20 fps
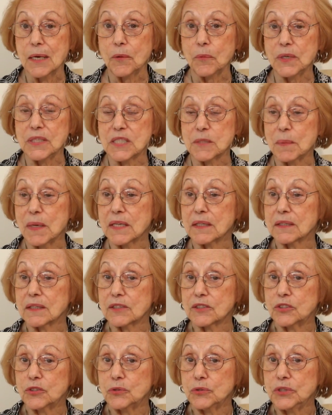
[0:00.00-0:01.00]
We spent
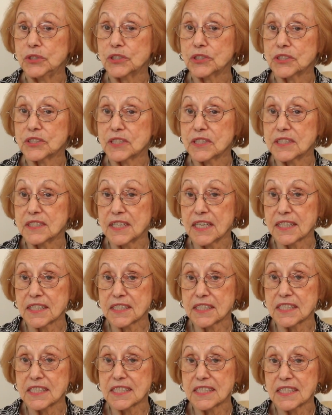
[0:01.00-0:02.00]
2 years in
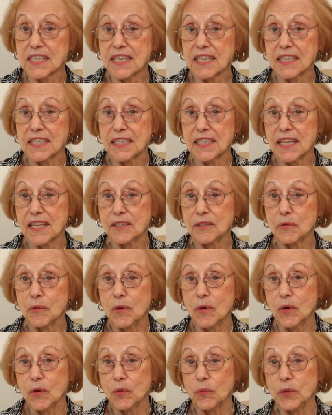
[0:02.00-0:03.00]
Texas, and
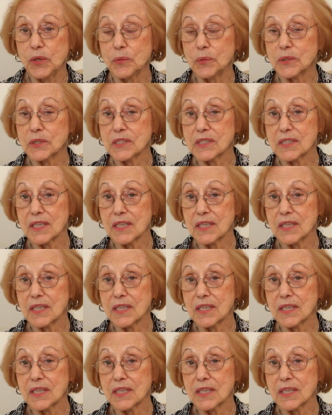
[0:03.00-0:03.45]
then we were,